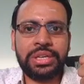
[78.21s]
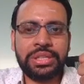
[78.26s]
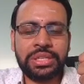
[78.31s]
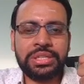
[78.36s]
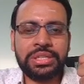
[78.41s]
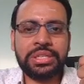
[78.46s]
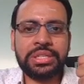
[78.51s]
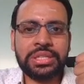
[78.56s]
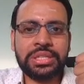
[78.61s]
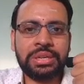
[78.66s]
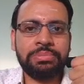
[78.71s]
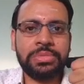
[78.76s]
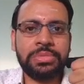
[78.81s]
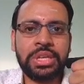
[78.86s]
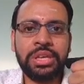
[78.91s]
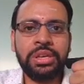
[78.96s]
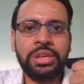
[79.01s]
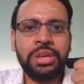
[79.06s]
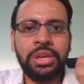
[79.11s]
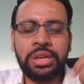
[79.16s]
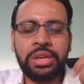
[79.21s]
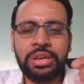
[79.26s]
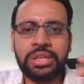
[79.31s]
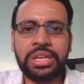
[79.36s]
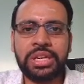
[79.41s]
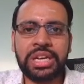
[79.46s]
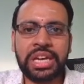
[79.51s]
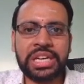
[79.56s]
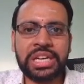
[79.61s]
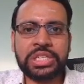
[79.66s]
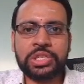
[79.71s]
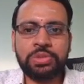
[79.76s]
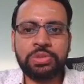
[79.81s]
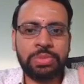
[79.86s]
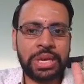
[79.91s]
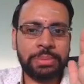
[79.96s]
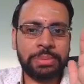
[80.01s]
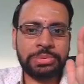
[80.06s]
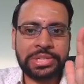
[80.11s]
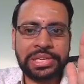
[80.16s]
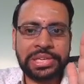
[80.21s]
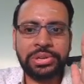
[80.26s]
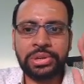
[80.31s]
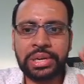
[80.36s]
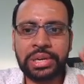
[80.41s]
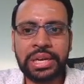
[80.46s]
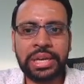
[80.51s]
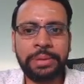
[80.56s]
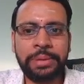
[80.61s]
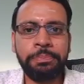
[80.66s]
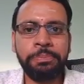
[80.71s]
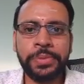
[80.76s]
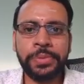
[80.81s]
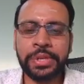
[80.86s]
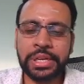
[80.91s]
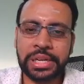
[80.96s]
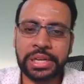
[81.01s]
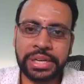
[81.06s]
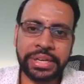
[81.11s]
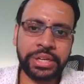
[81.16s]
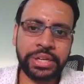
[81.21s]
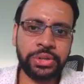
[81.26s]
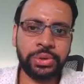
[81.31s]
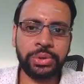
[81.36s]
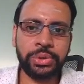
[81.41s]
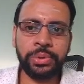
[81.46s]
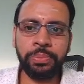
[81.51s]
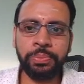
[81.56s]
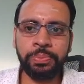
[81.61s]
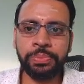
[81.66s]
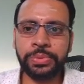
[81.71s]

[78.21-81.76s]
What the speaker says: This is something that has to be absolutely clear to you.